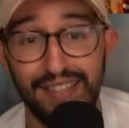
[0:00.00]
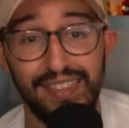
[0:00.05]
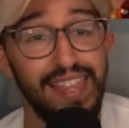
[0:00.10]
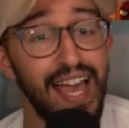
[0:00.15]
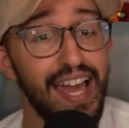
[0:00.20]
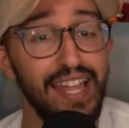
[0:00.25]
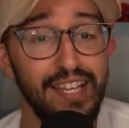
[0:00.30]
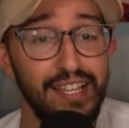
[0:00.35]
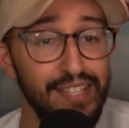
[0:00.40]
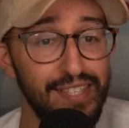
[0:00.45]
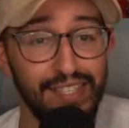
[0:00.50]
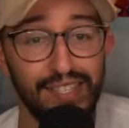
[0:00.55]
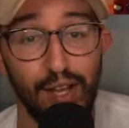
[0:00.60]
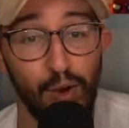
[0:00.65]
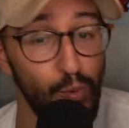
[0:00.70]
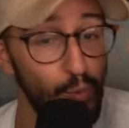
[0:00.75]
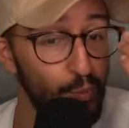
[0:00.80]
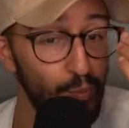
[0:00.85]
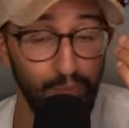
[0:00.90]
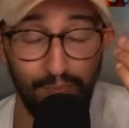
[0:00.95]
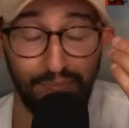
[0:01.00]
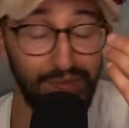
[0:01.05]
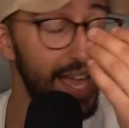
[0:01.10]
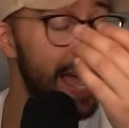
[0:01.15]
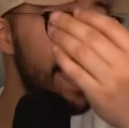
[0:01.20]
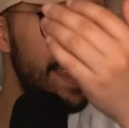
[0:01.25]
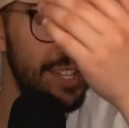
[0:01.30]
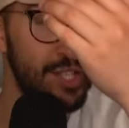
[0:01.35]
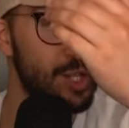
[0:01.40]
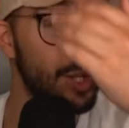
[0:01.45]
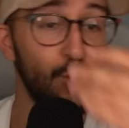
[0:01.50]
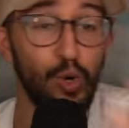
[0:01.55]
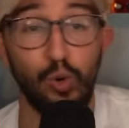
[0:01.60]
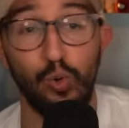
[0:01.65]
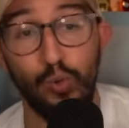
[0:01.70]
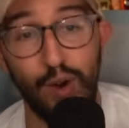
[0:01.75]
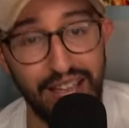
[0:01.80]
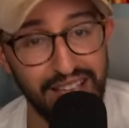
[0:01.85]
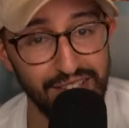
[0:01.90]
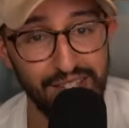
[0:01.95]
That is
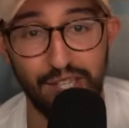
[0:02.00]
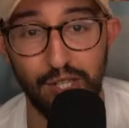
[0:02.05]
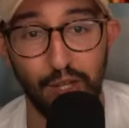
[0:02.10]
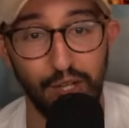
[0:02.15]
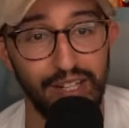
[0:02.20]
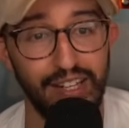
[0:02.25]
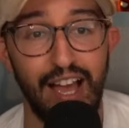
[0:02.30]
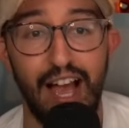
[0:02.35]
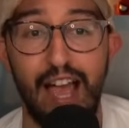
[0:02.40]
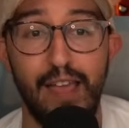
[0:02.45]
crazy good.